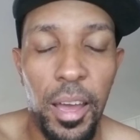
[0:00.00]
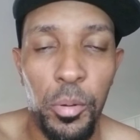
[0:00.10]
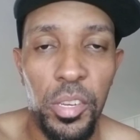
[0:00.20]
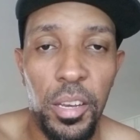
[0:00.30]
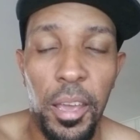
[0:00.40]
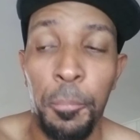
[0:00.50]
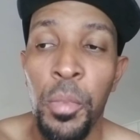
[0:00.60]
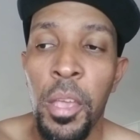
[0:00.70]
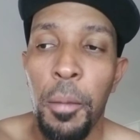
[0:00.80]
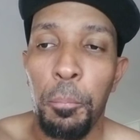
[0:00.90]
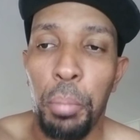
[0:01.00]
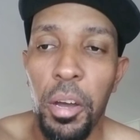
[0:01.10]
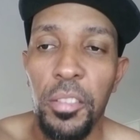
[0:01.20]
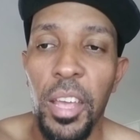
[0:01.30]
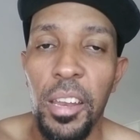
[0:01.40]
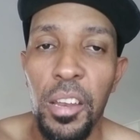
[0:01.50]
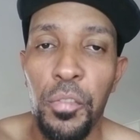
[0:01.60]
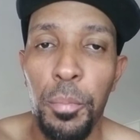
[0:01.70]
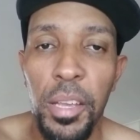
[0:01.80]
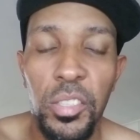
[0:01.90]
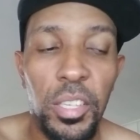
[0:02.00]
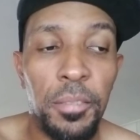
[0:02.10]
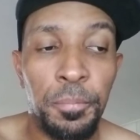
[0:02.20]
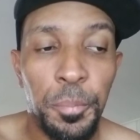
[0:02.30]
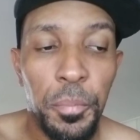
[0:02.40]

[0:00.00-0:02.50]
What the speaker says: our DNA. But that information,